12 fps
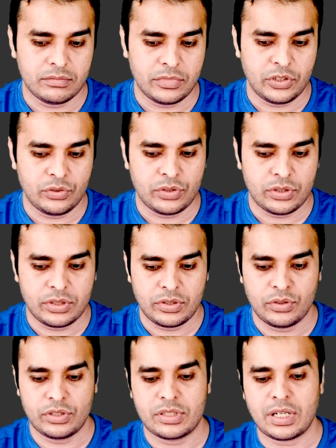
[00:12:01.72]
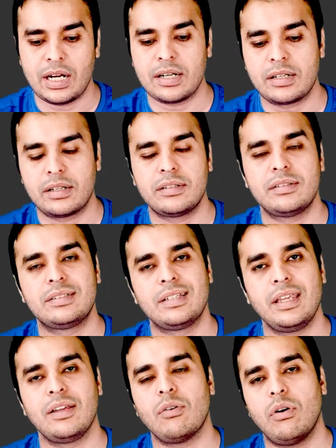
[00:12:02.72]
you should start
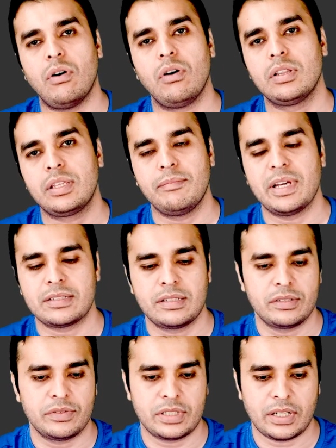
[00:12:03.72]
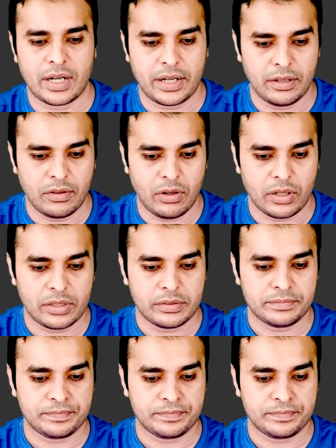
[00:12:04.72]
seeing all the messages which are getting logged.